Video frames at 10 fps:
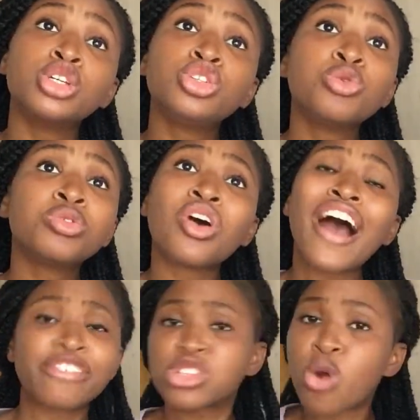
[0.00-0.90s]
you will not
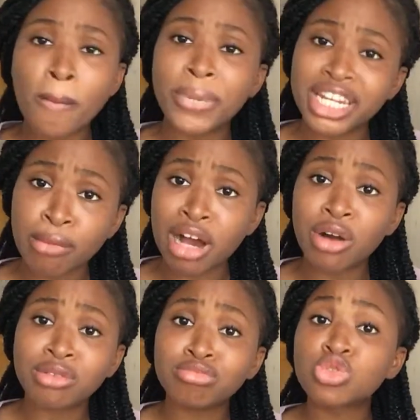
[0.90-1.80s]
have to complain
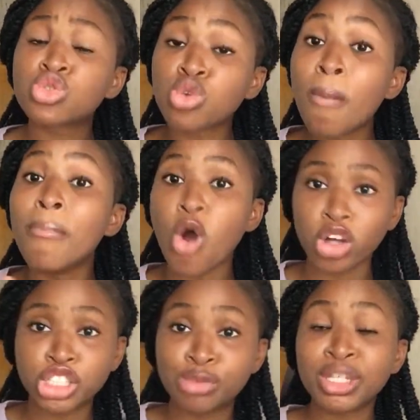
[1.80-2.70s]
about so
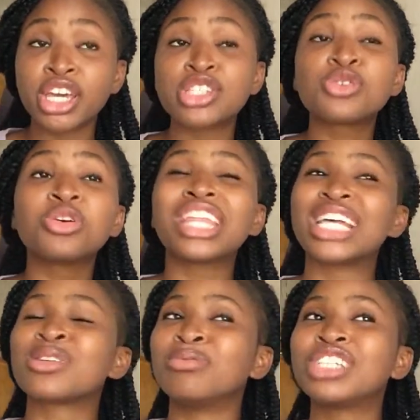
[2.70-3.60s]
much, because you know
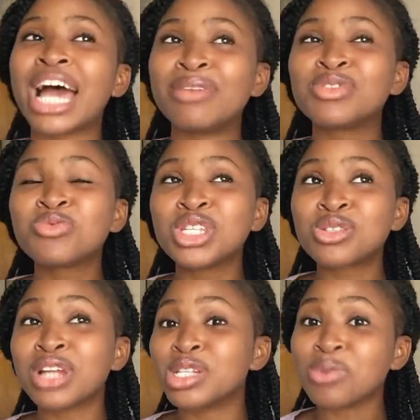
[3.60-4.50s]
that sometimes we
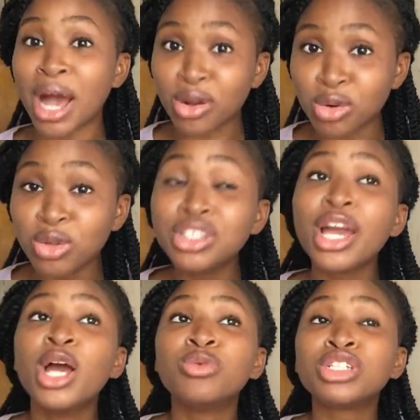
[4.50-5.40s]
students, we are good,
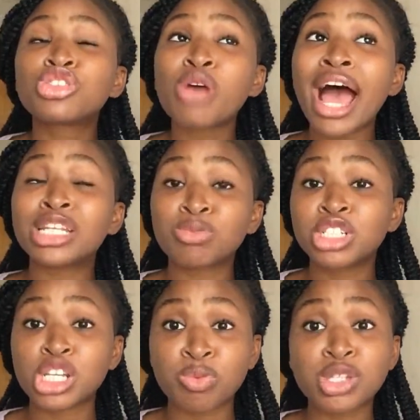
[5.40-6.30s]
we try as
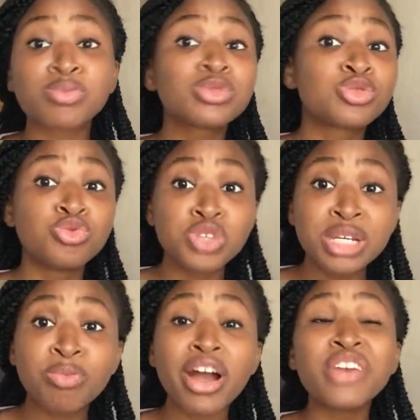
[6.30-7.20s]
much as possible to
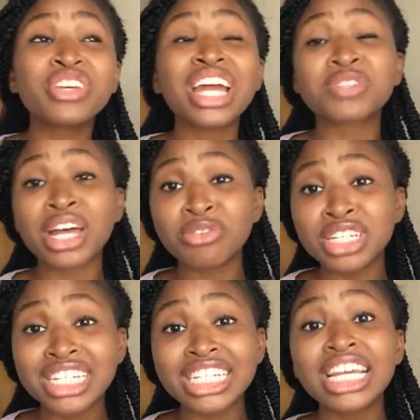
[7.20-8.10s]
read, but even after
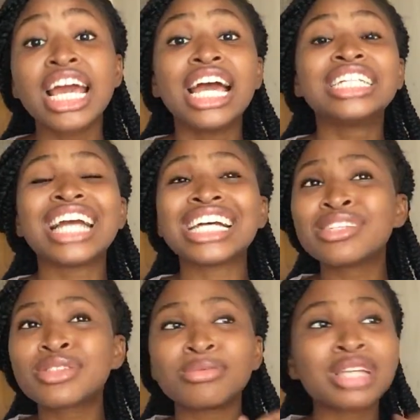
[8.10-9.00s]
reading, there are
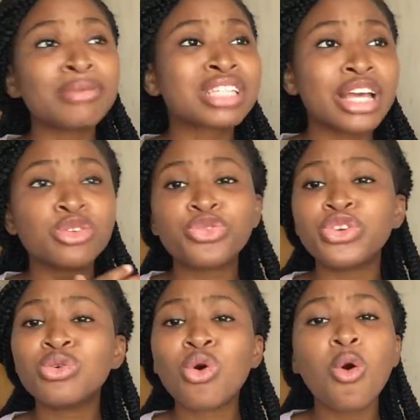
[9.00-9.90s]
still sometimes that you
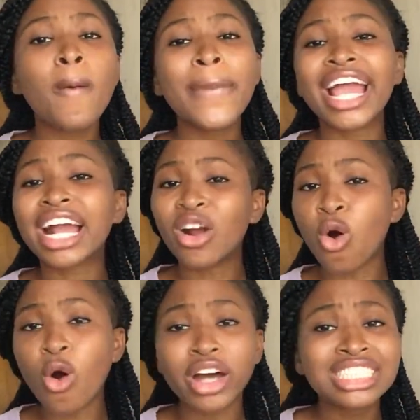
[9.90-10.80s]
feel, oh my
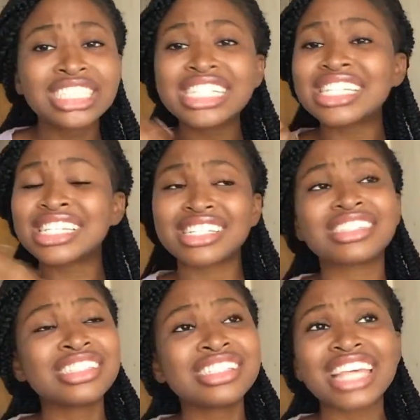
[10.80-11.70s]
god, this
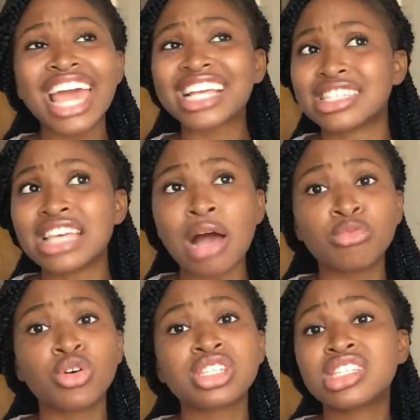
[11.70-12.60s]

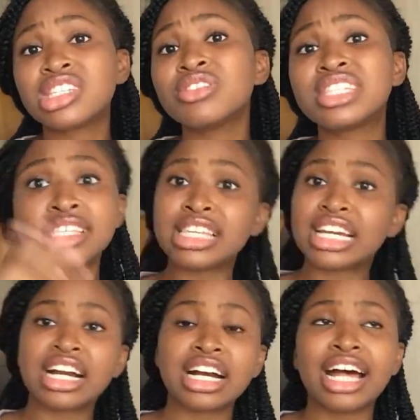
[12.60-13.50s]
exam was still thick
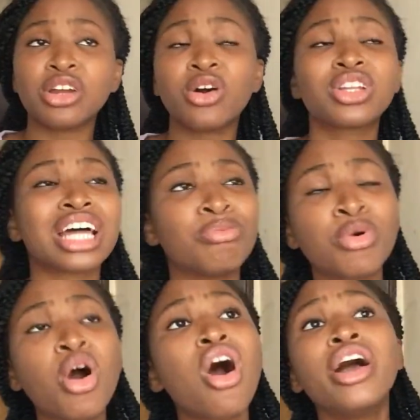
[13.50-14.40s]
and all that.
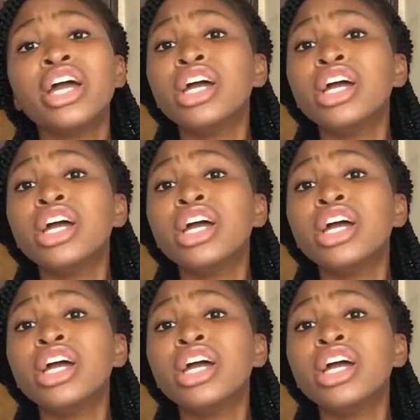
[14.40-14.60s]
But